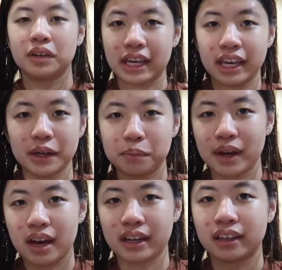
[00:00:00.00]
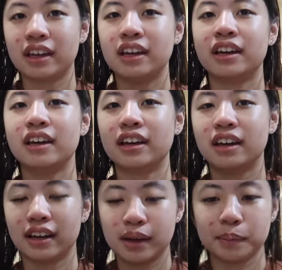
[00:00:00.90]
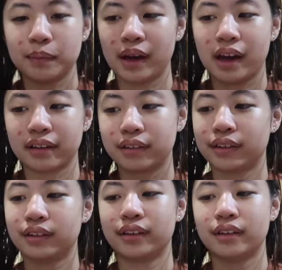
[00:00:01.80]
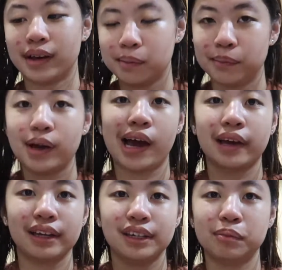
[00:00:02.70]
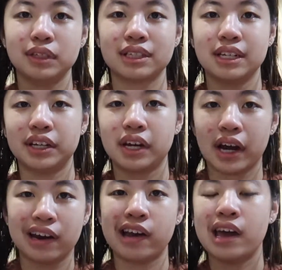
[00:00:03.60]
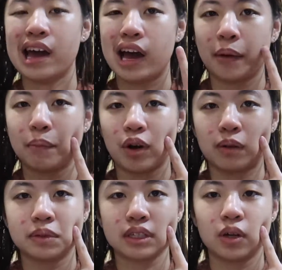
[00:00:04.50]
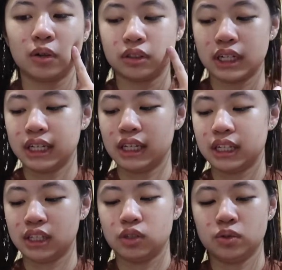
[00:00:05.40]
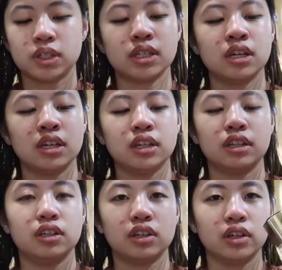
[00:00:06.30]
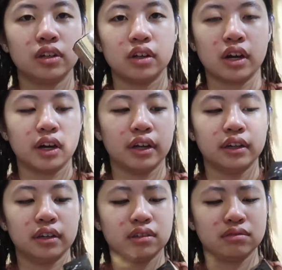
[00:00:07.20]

Okay, I'm back. I'm back. I did my skincare. I prepped already. I used the Guerlain.